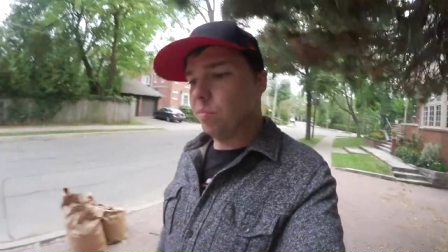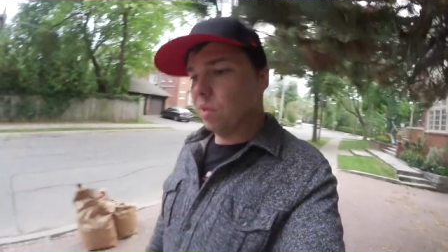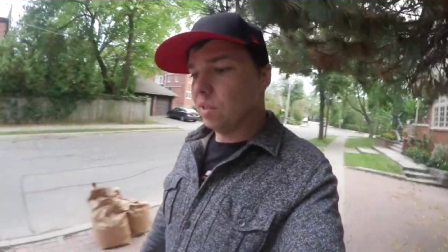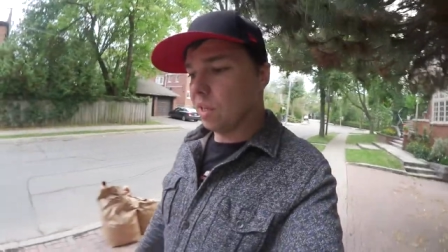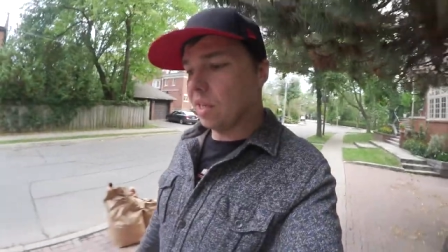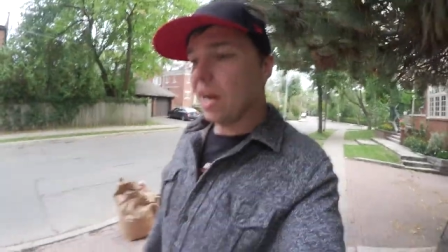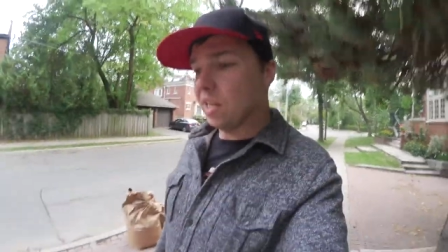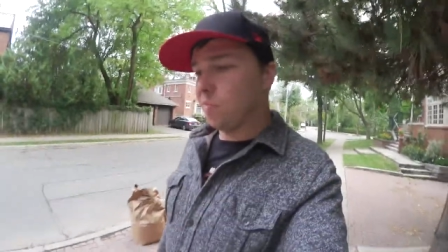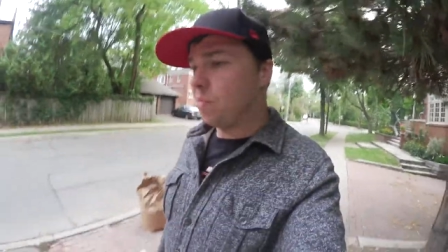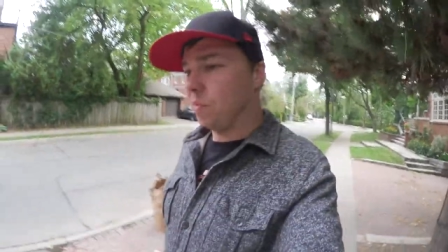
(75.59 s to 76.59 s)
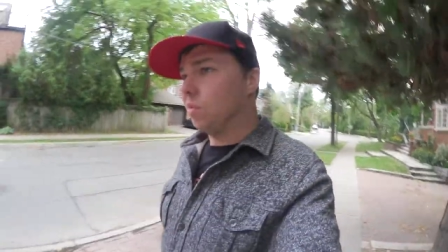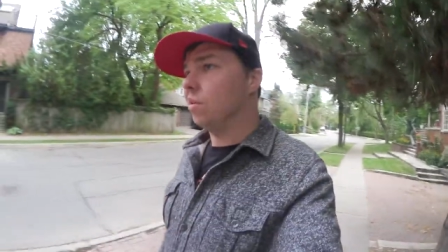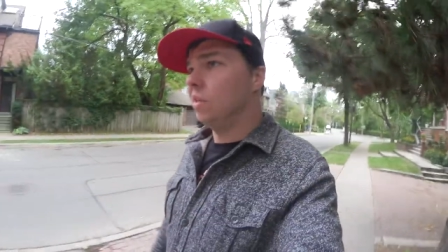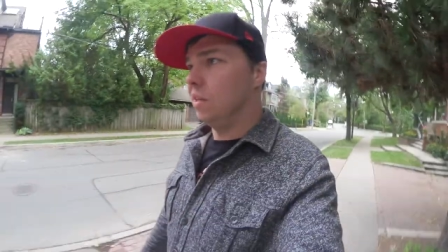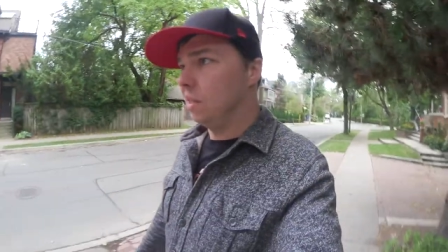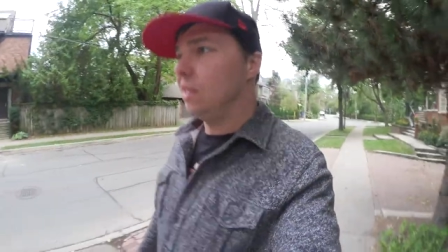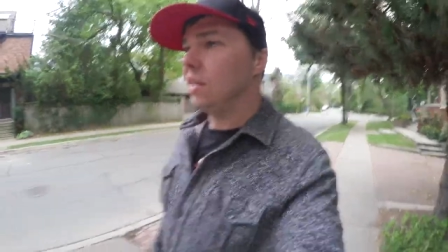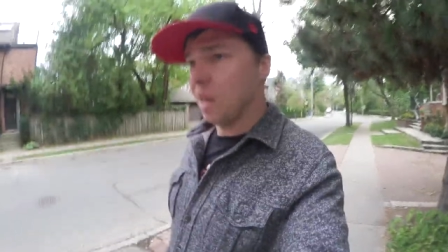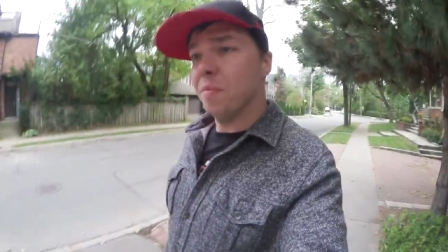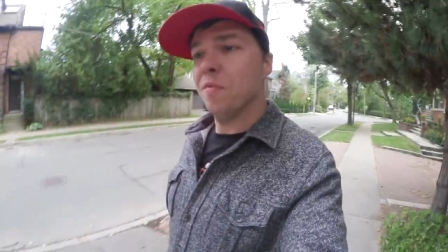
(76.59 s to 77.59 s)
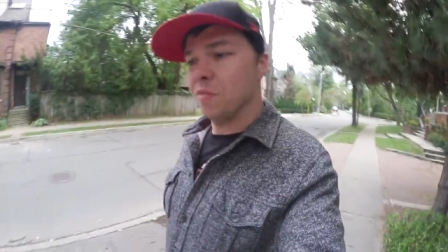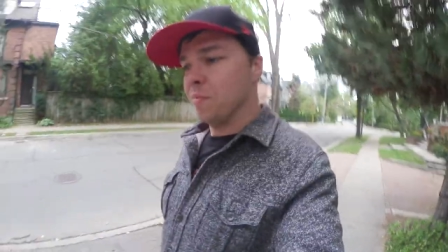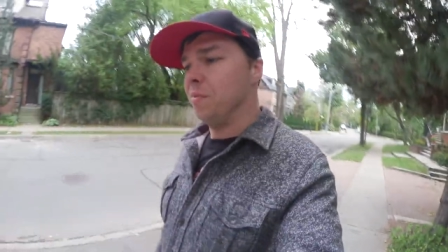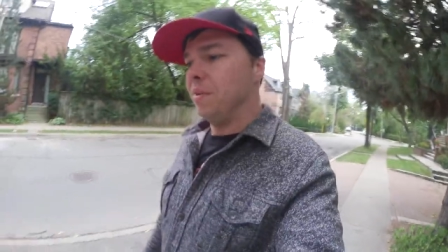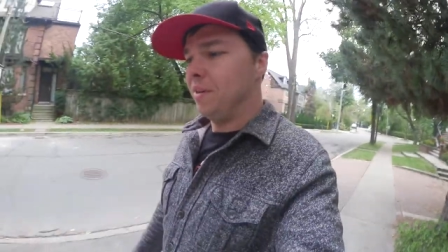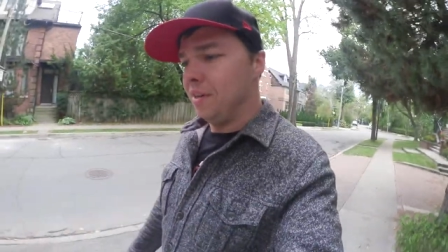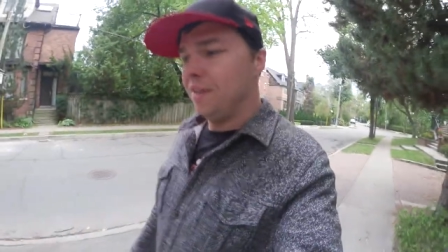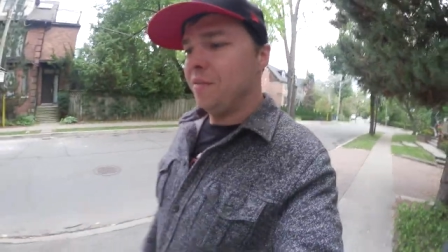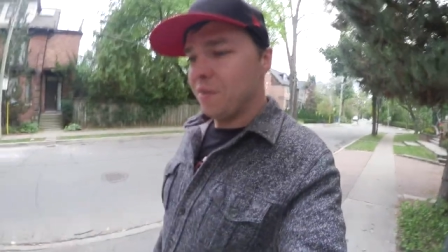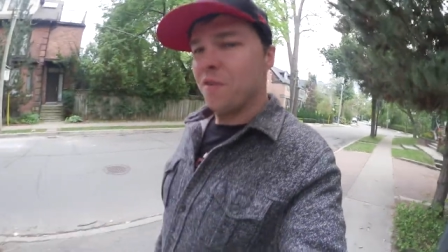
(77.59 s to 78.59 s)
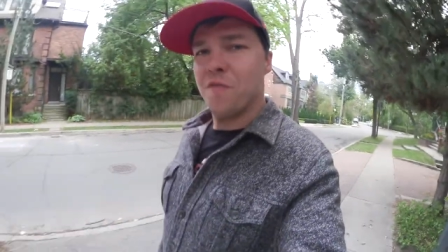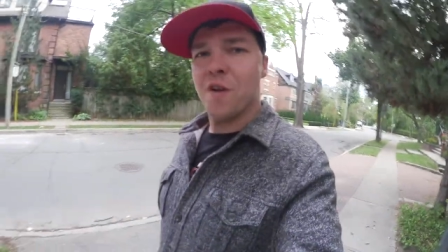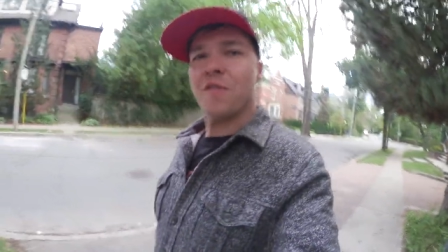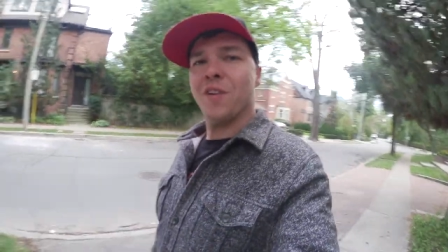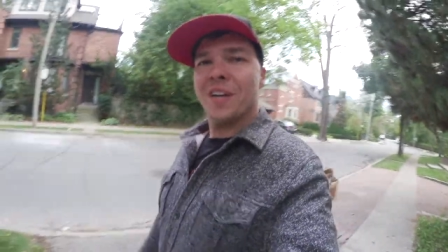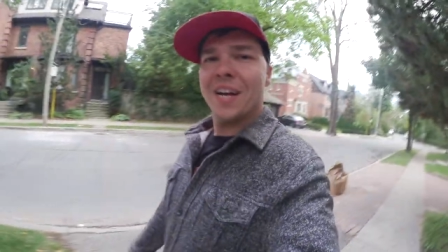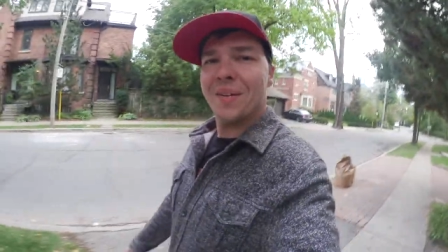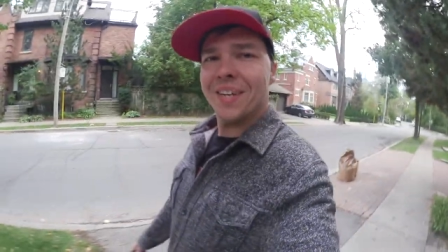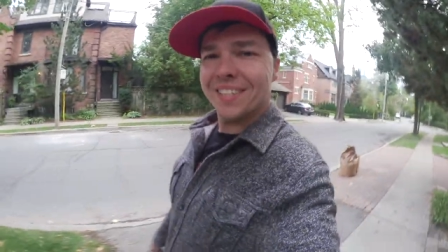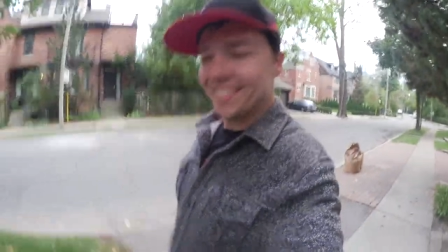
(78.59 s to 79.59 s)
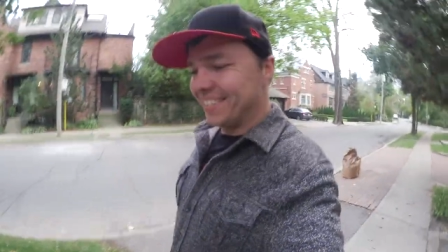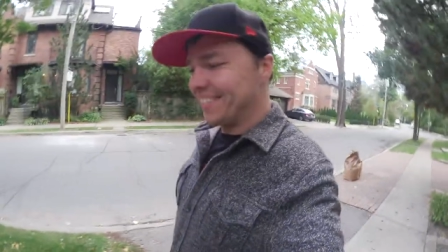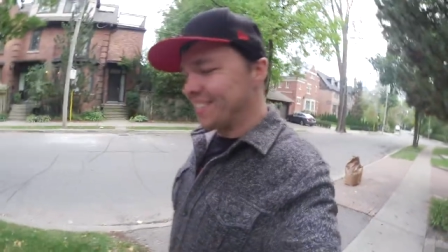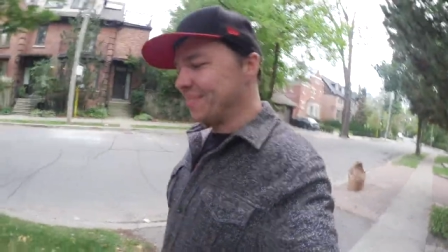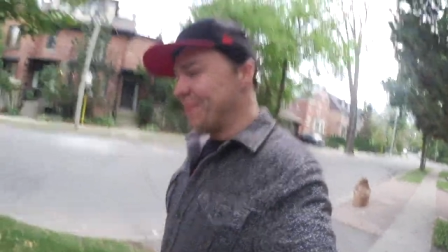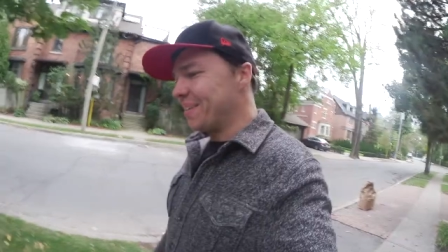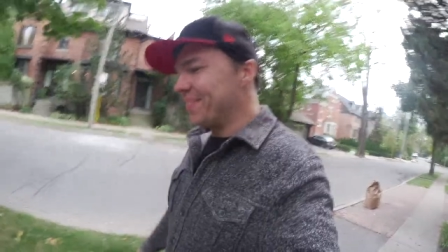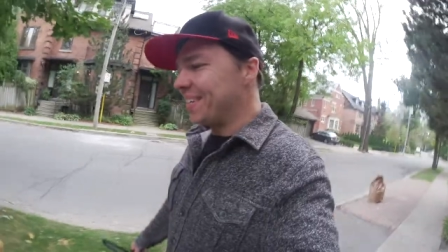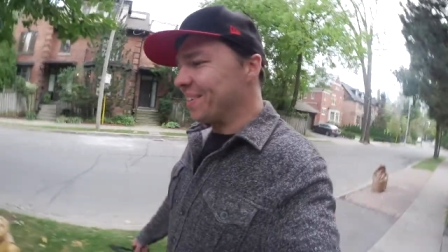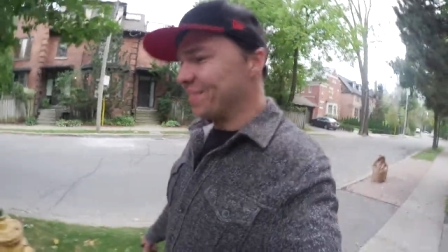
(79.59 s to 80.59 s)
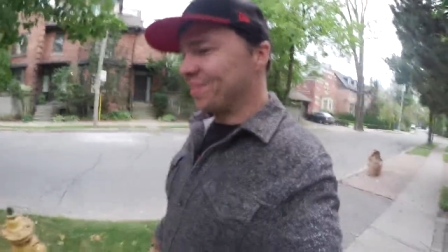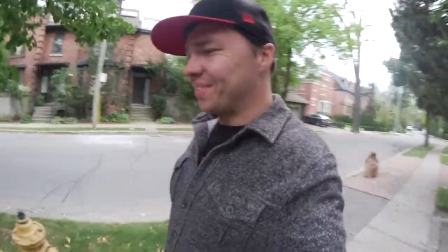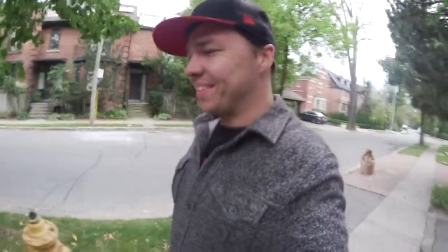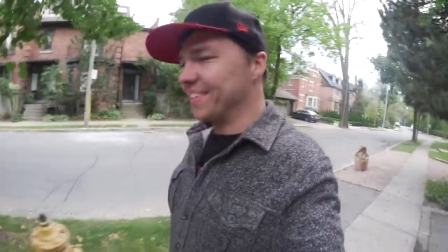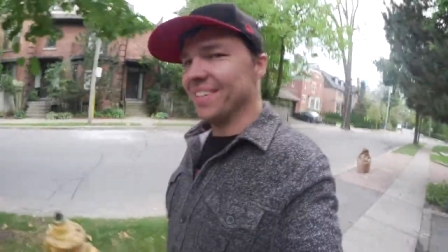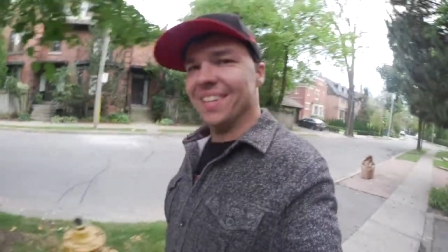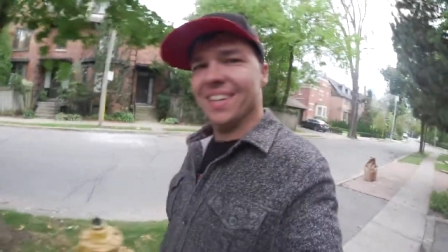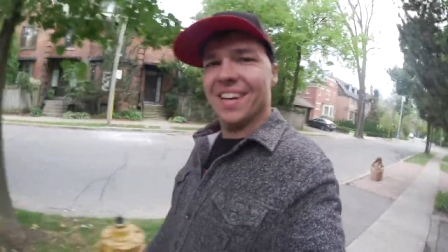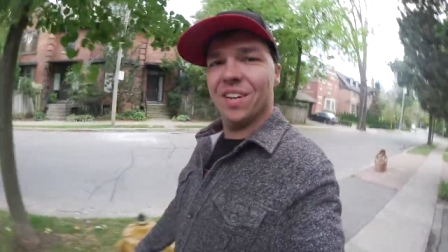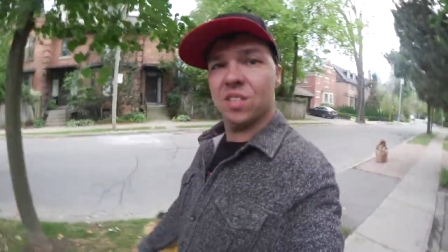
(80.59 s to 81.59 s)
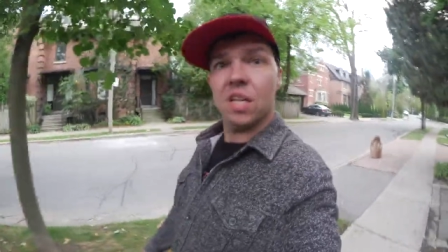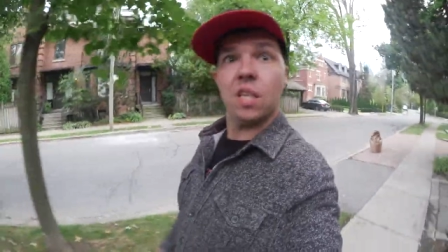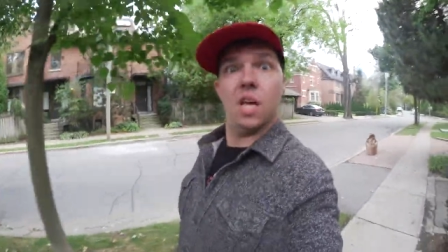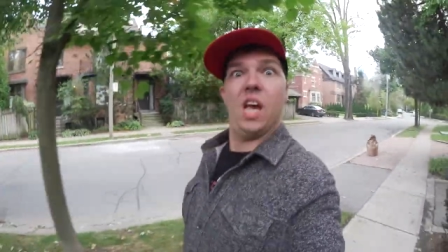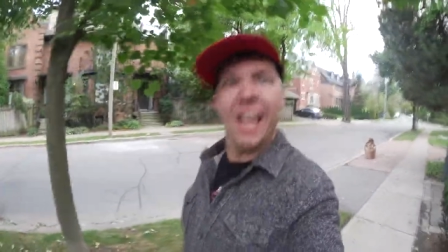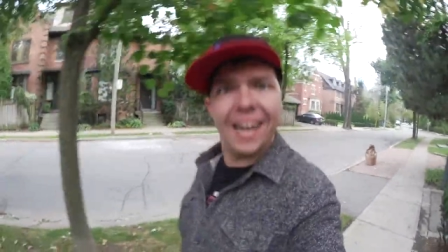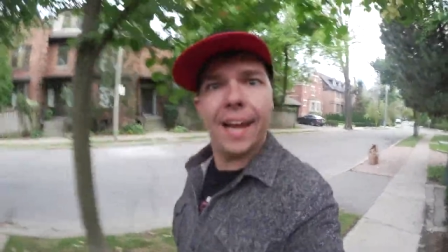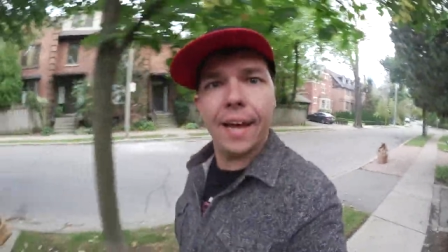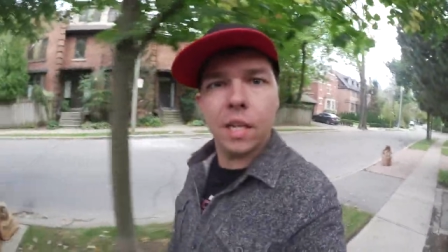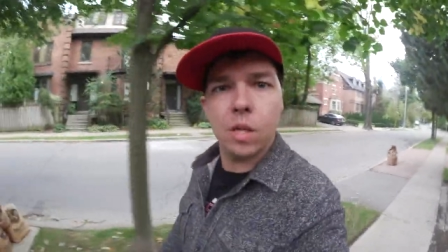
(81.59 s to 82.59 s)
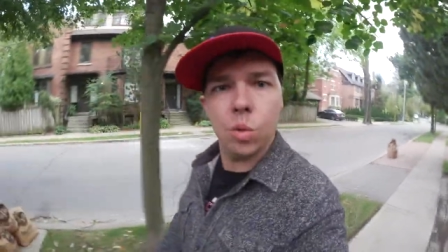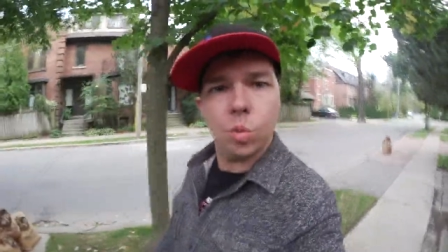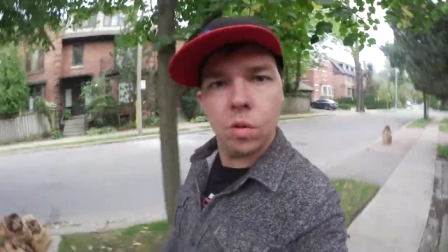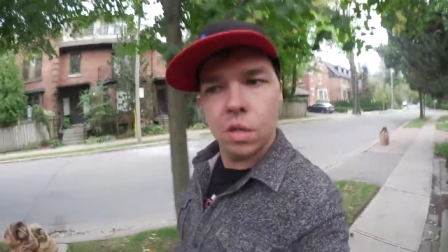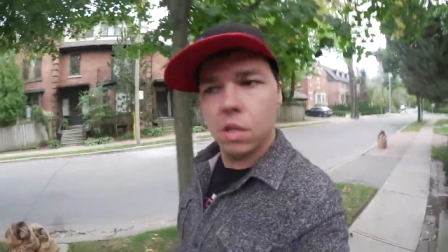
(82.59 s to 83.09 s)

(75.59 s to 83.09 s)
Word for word: But yeah, it's people coming from very far-flung areas to make videos that are going to entertain the hell out of you.